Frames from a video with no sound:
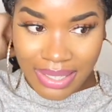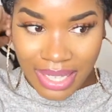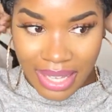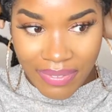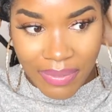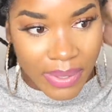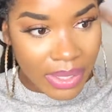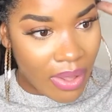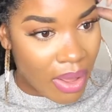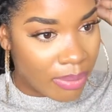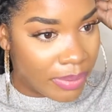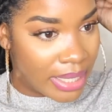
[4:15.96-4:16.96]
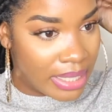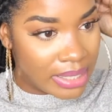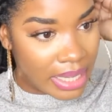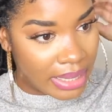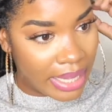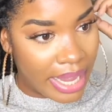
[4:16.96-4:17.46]
Even with long
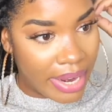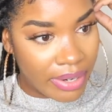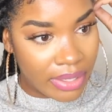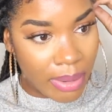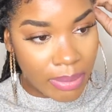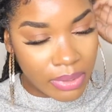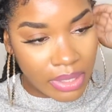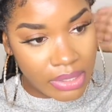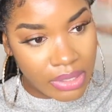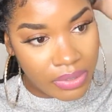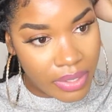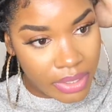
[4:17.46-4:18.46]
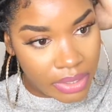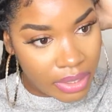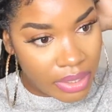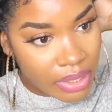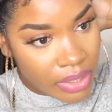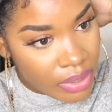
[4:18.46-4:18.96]
braids, like the hair doubles as a
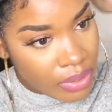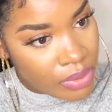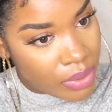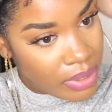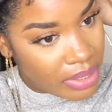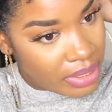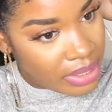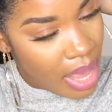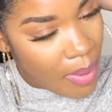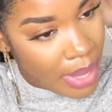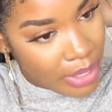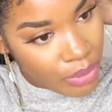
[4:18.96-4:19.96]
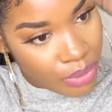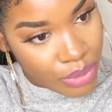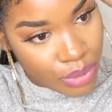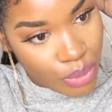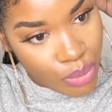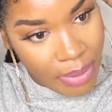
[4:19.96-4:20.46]
scrunchie. So this is how I
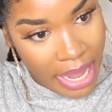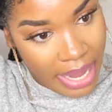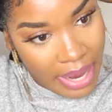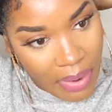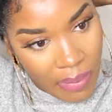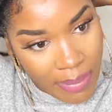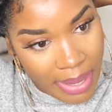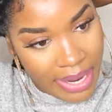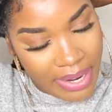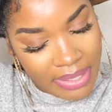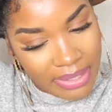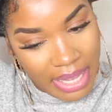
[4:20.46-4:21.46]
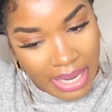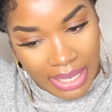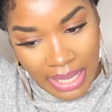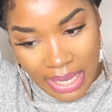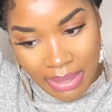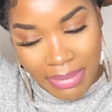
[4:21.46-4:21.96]
usually do my hair when my hair is
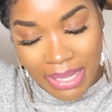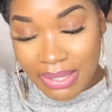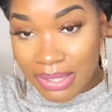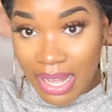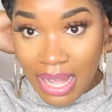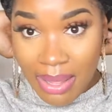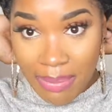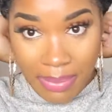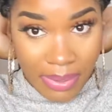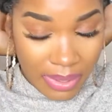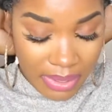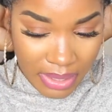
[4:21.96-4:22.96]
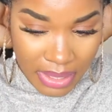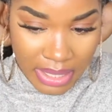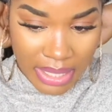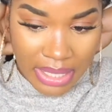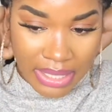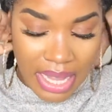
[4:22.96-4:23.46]
getting like messed up,
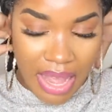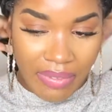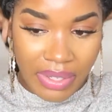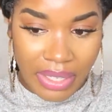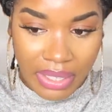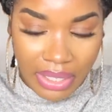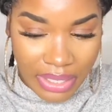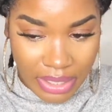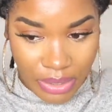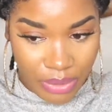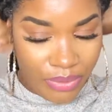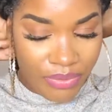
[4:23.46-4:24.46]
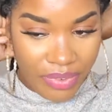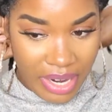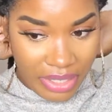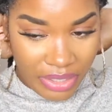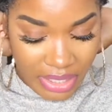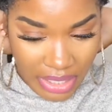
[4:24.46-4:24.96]
it's not really looking too
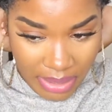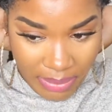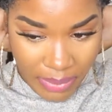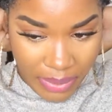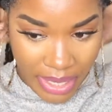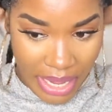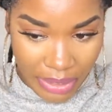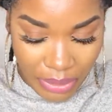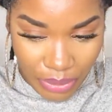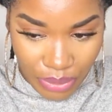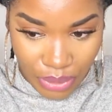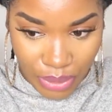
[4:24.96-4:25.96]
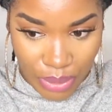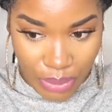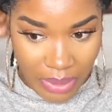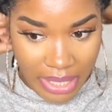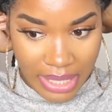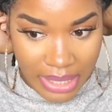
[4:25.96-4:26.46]
fresh anymore. I'll usually
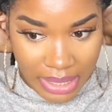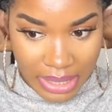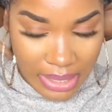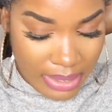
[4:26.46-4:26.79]
do this